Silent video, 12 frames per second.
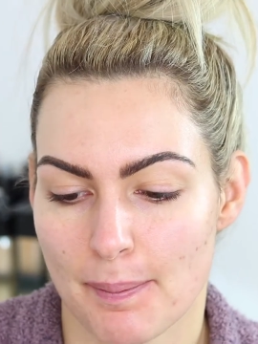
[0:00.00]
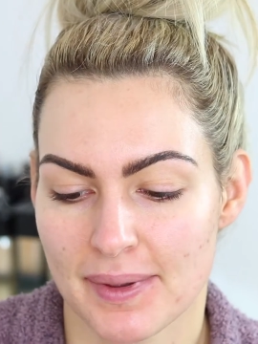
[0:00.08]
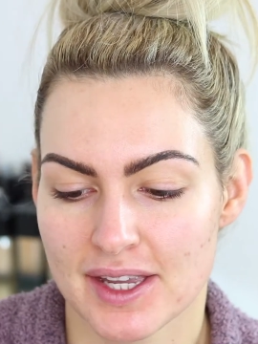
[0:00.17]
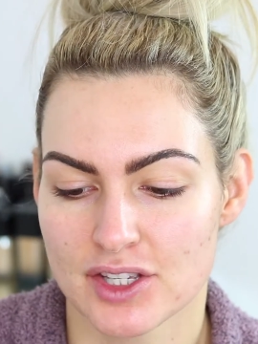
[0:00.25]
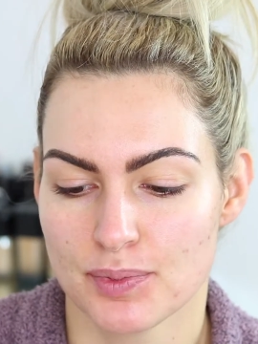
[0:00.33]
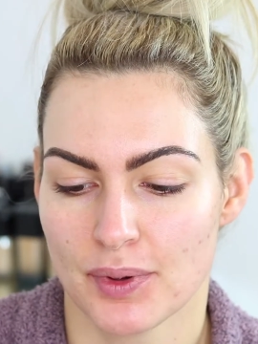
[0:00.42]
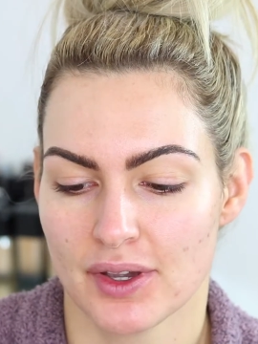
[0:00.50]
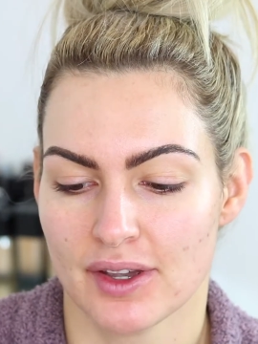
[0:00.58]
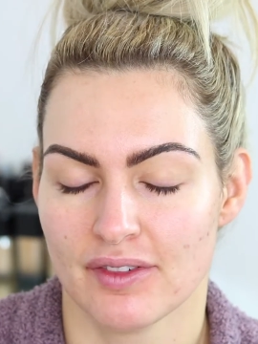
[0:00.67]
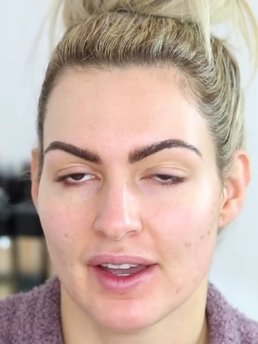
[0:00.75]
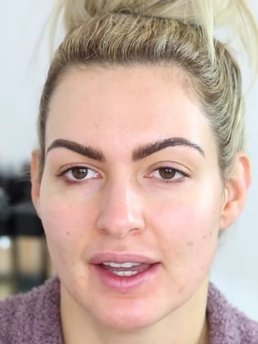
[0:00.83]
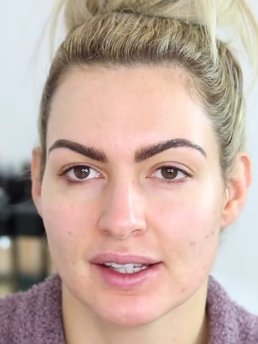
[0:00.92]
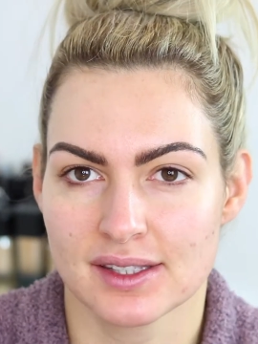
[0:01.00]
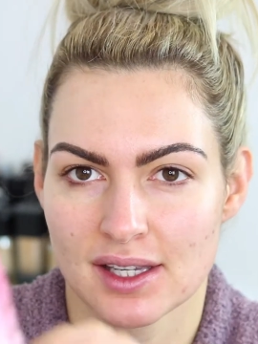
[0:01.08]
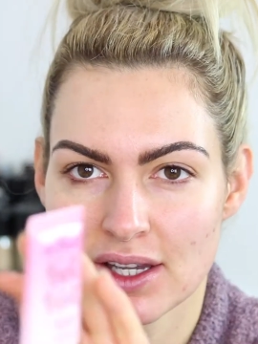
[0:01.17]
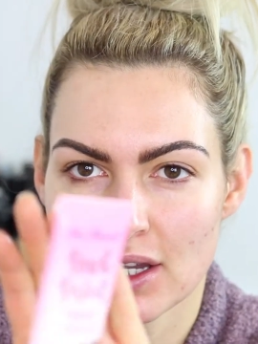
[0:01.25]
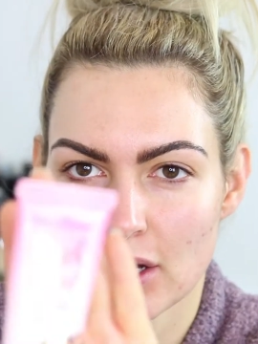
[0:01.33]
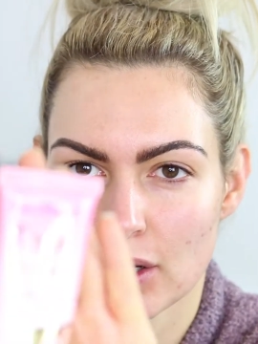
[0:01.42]
Peach Perfect
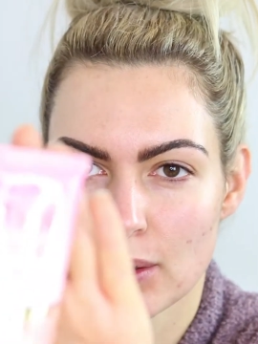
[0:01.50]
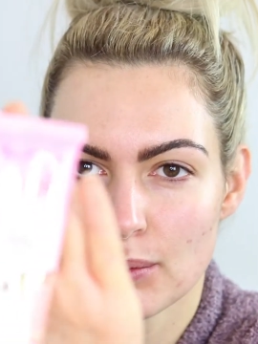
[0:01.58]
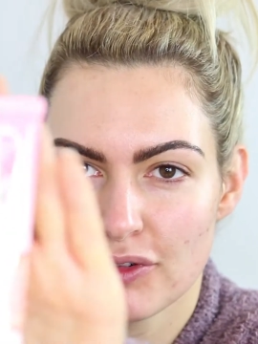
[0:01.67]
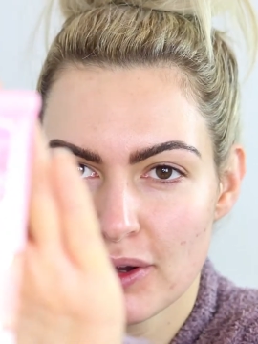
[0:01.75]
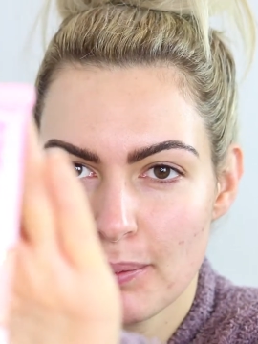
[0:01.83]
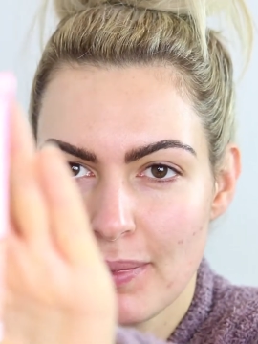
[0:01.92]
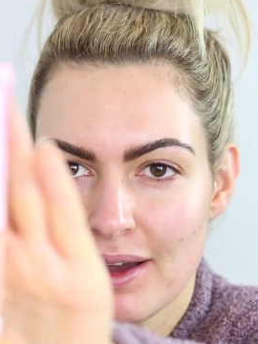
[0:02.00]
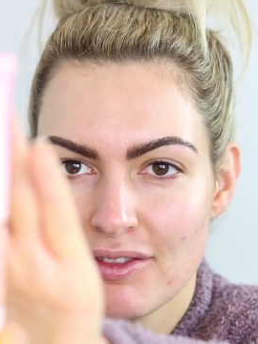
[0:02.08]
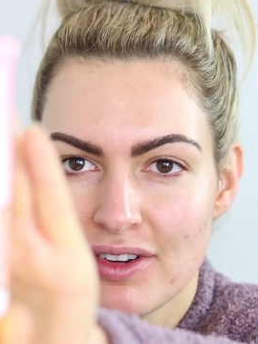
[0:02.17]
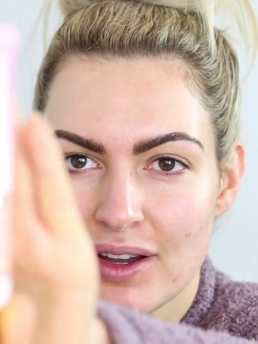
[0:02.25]
Comfort Matte